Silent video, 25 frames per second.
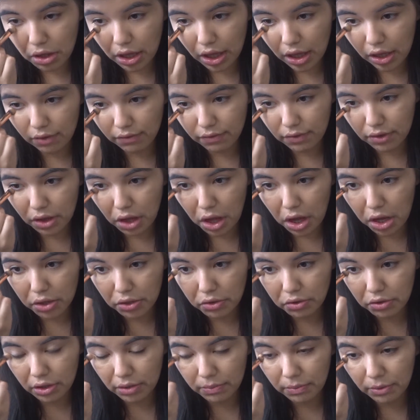hell of a lot
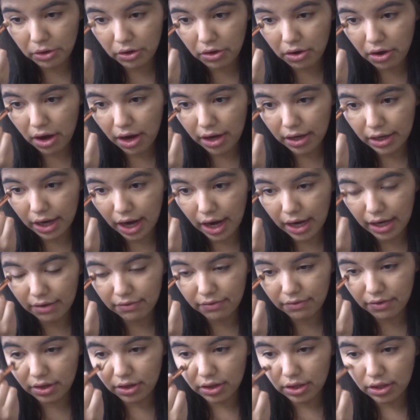creamier and kind
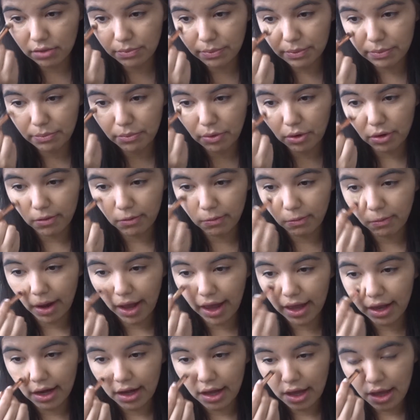of a little bit more
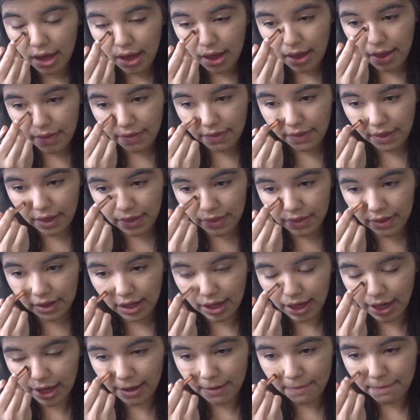wet than
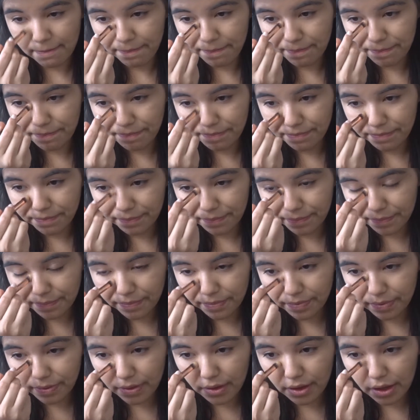the
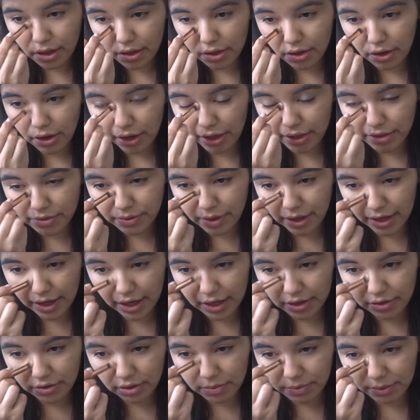NARS
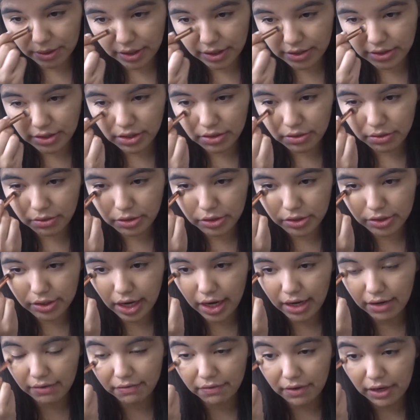Radiant Creamy Concealer, which is
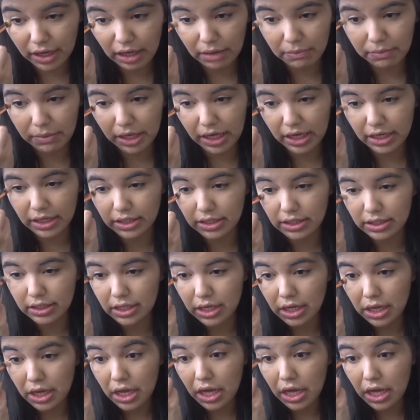kind of funny because